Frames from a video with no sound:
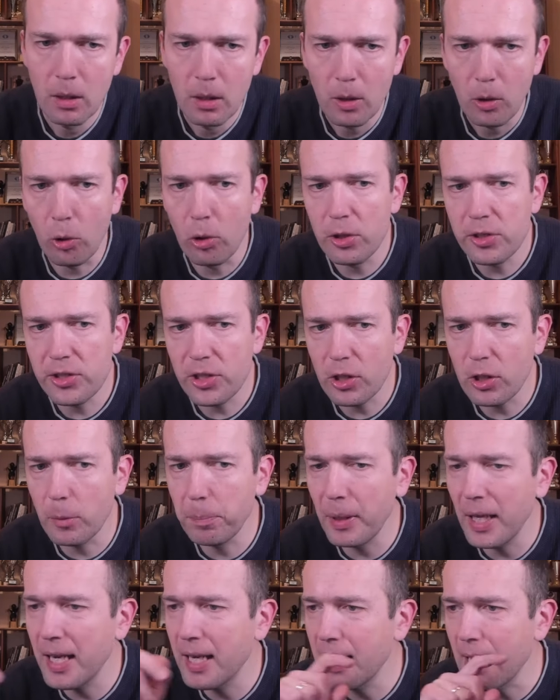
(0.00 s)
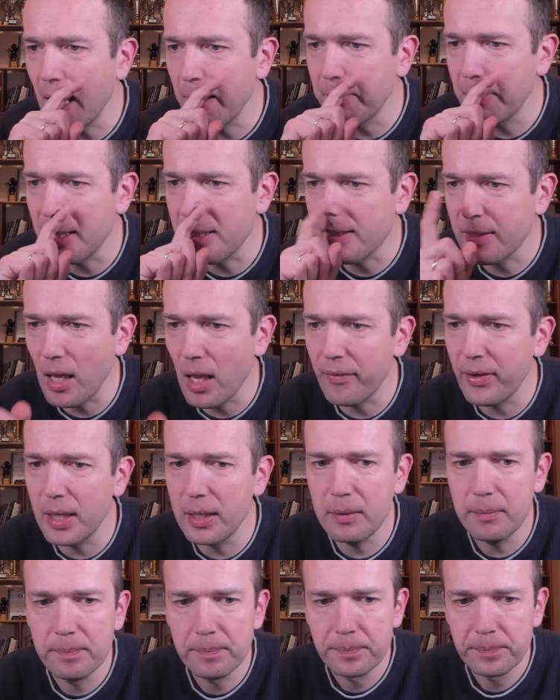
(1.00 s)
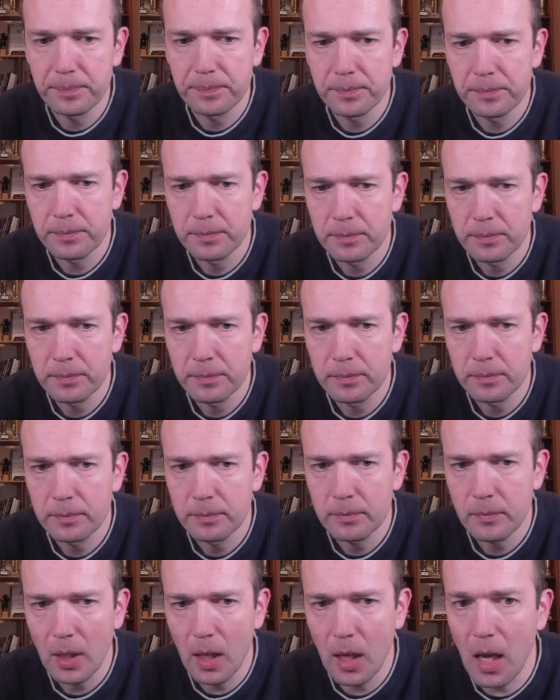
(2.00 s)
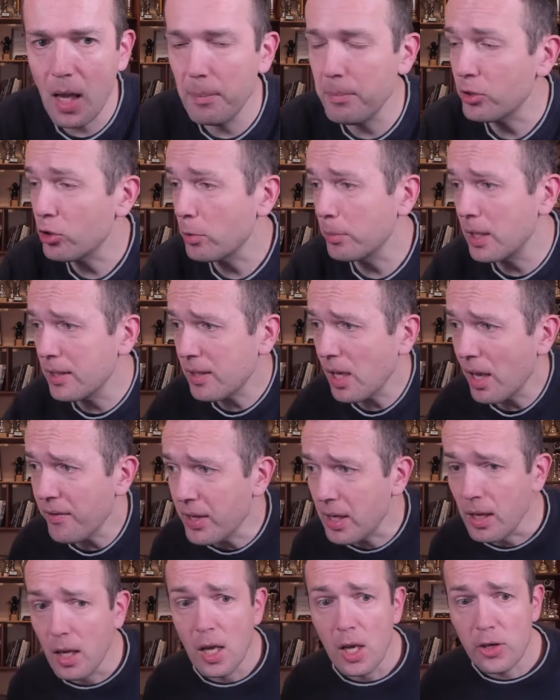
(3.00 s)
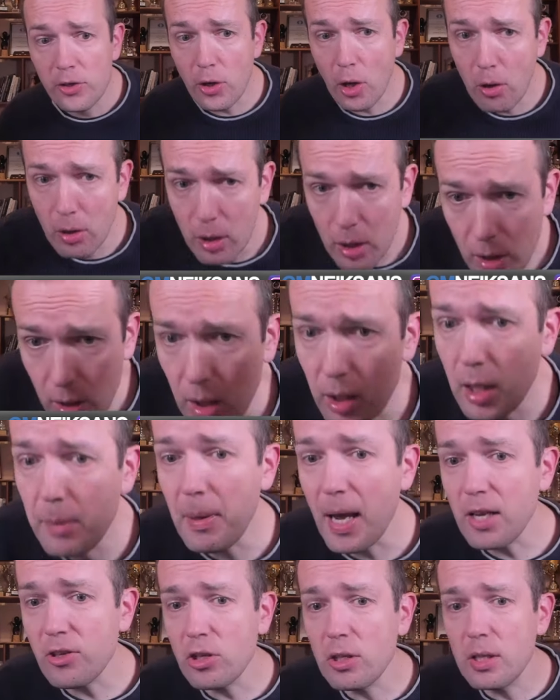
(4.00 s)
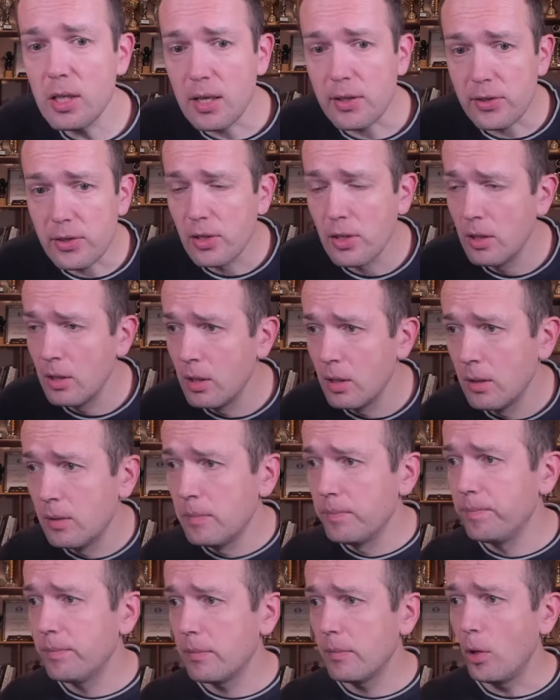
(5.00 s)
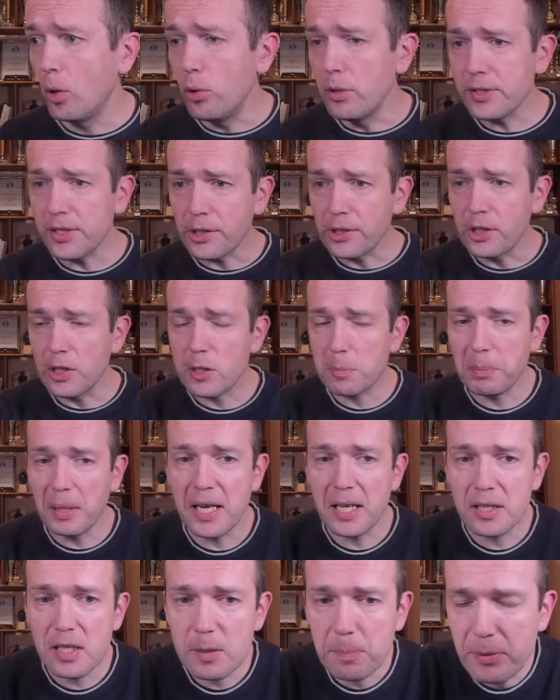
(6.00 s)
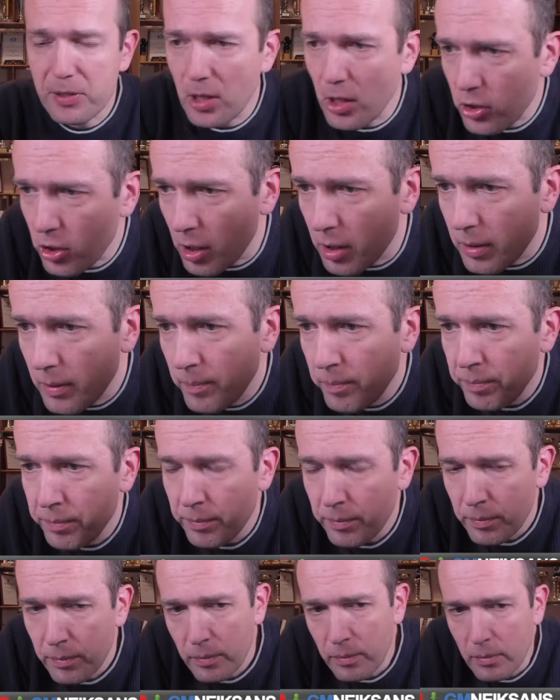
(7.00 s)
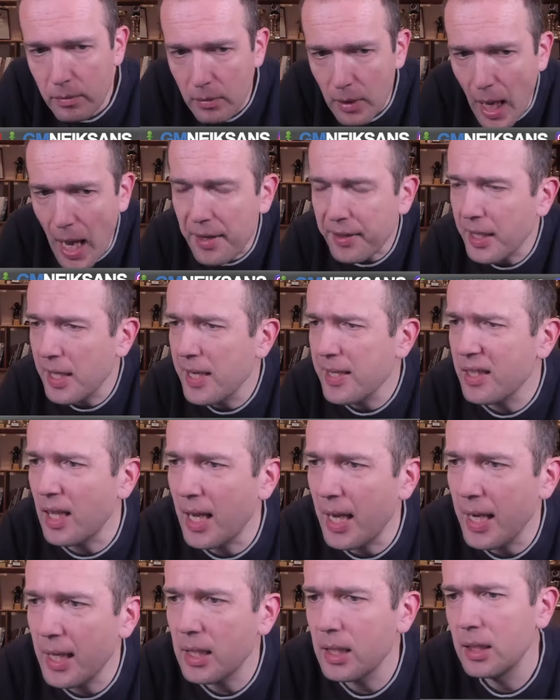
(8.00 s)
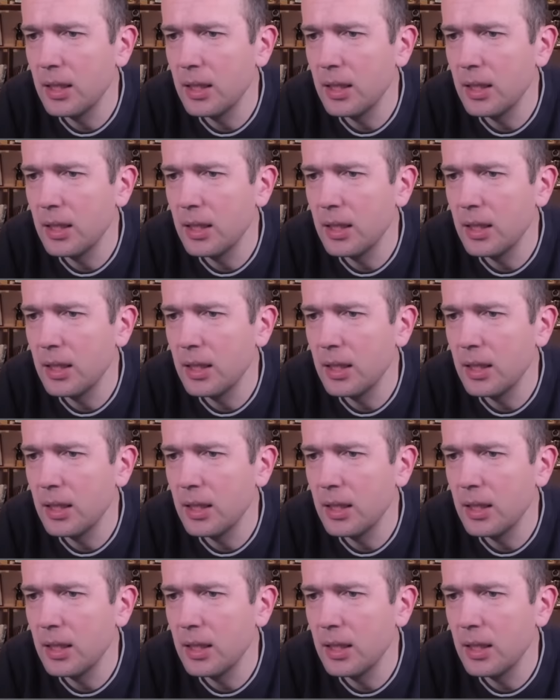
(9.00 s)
Onsiker play knight b7. And bishop d7. So imagine this. Onsiker is playing this position, and he's like,